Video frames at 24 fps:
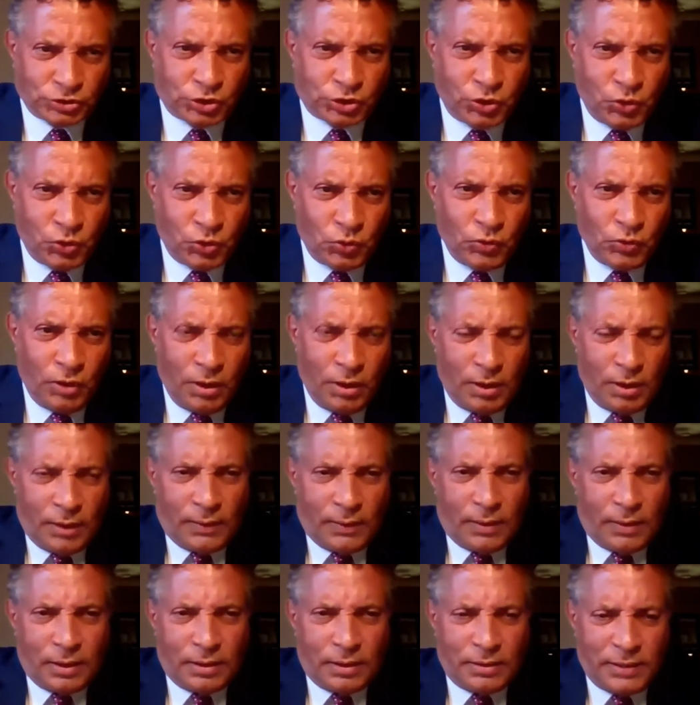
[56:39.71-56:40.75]
to
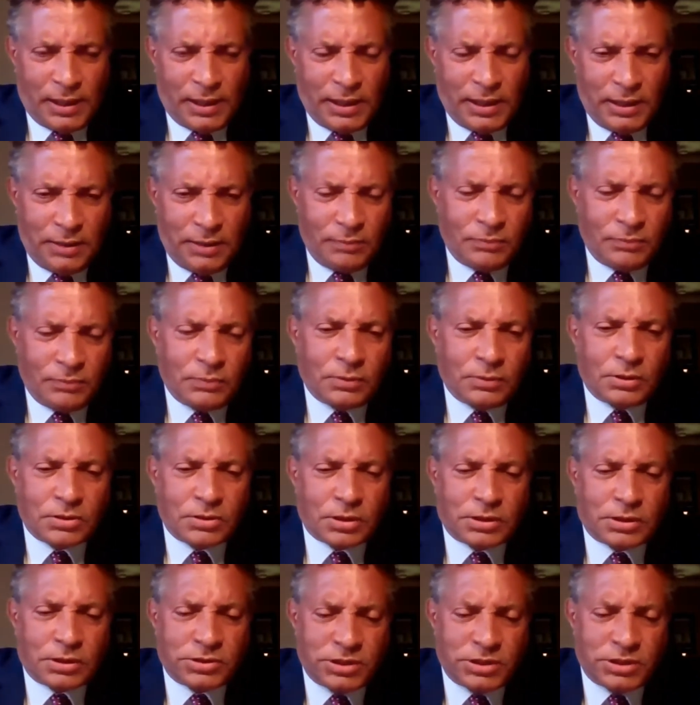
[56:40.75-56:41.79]
the
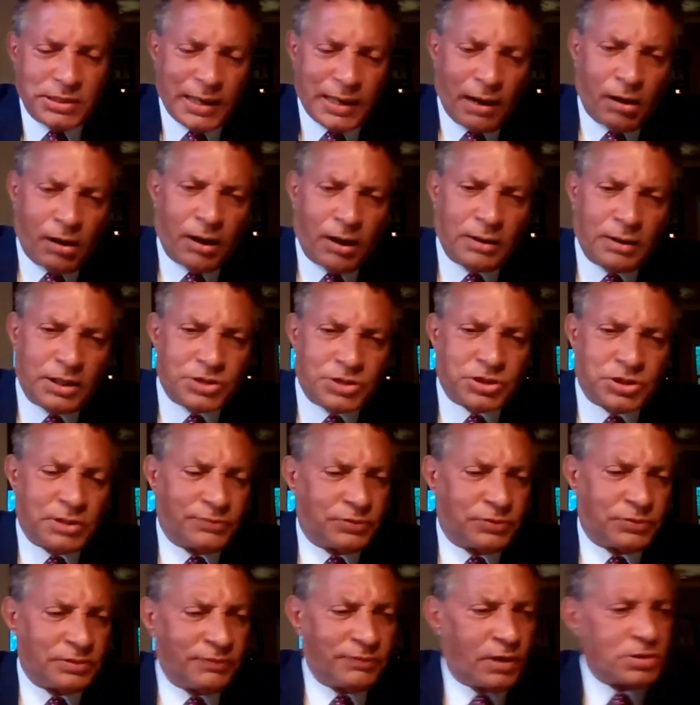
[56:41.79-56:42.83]
CER Initiative
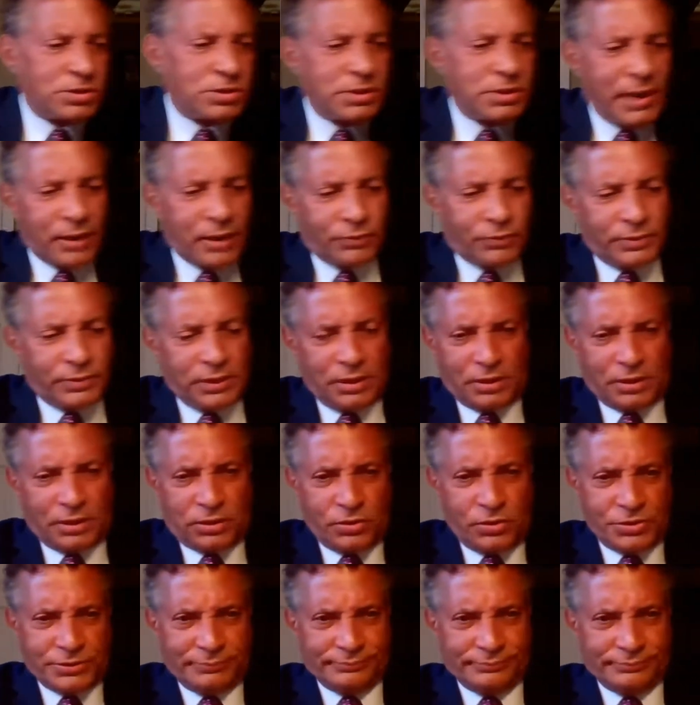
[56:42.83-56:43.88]
for Diversity, Equity, and
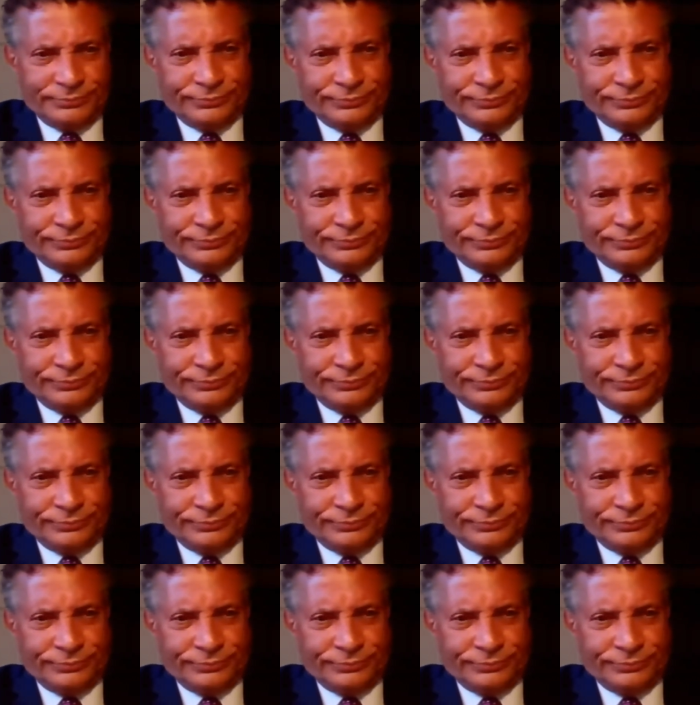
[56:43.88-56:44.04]
Inclusion.